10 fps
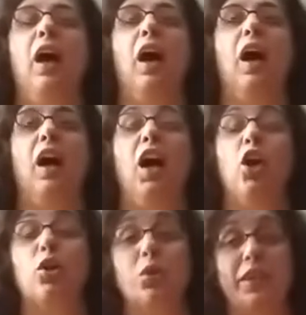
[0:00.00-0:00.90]
go
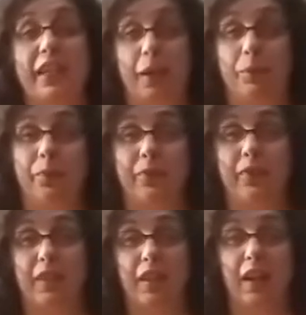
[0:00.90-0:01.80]
look it up.
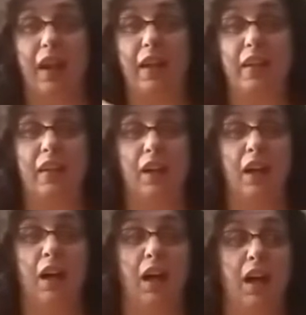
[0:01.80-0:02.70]
And
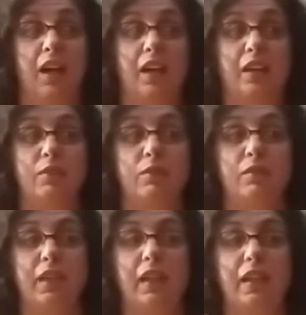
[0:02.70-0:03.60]
I
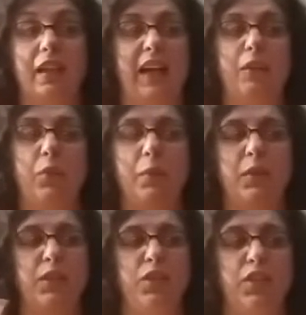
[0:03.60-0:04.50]
had one
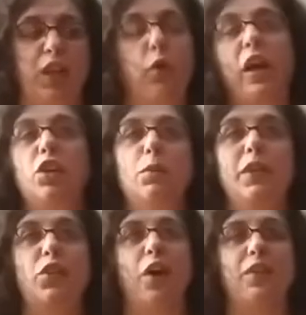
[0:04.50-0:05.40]
person just say, "Oh yeah, you mean
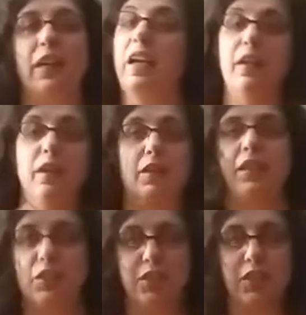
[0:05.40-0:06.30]
Turkey." No, it's not
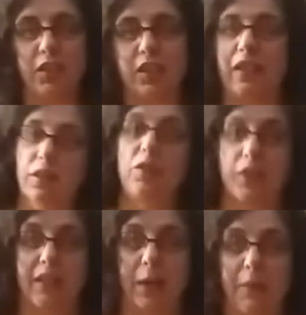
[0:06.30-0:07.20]
just Turkey. Go look it up.